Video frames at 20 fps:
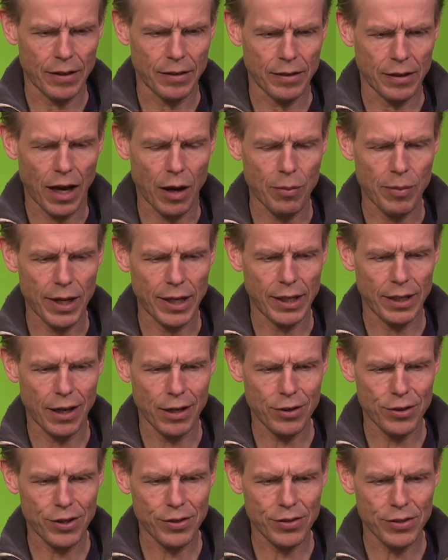How many
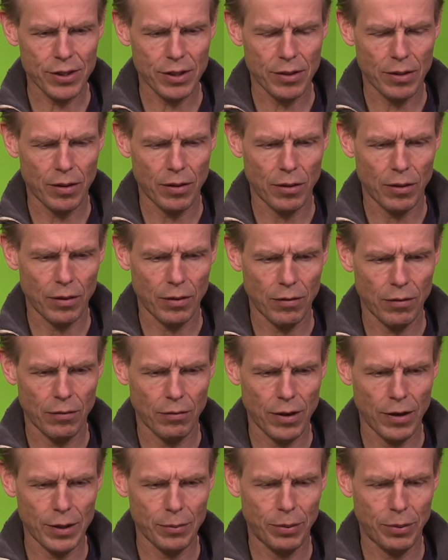nudges?
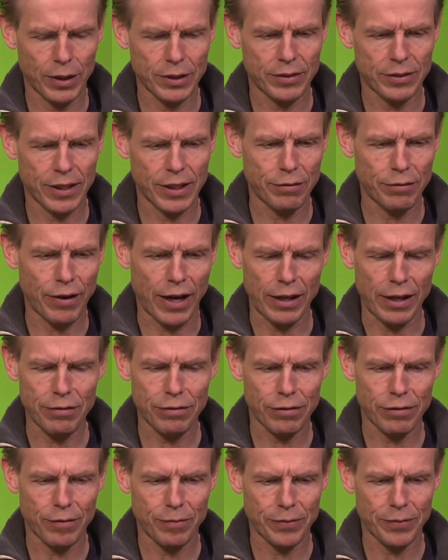1.35.
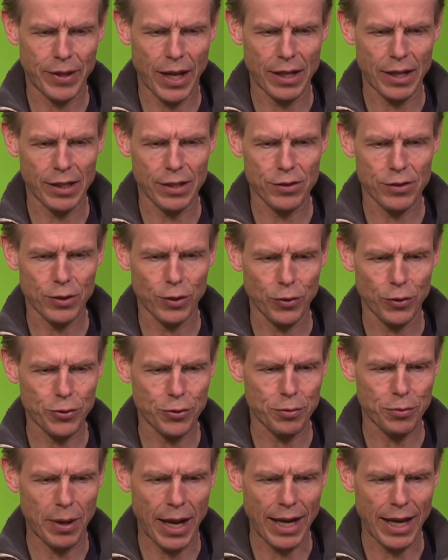That is not
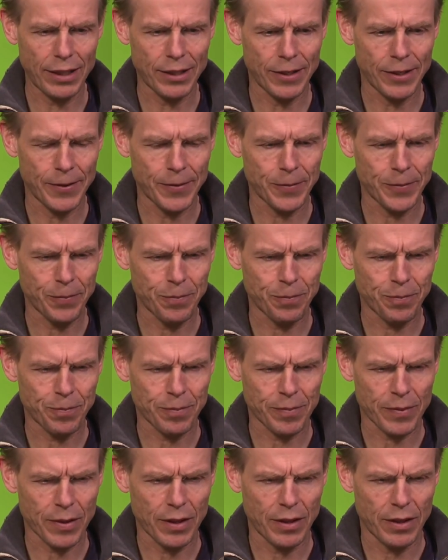too bad.
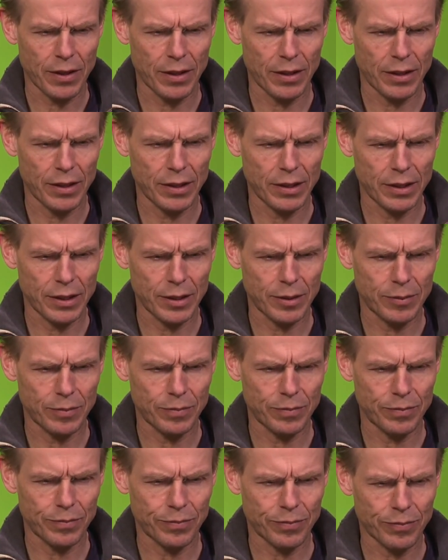
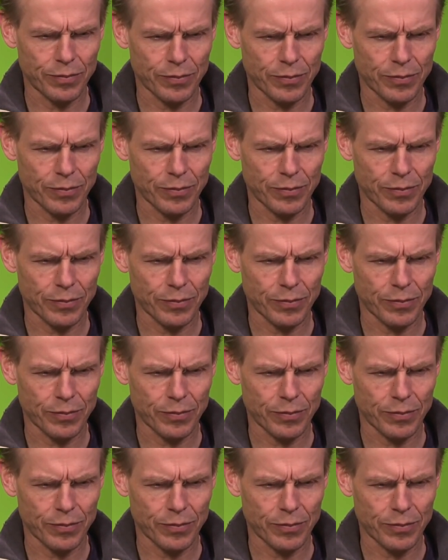Um,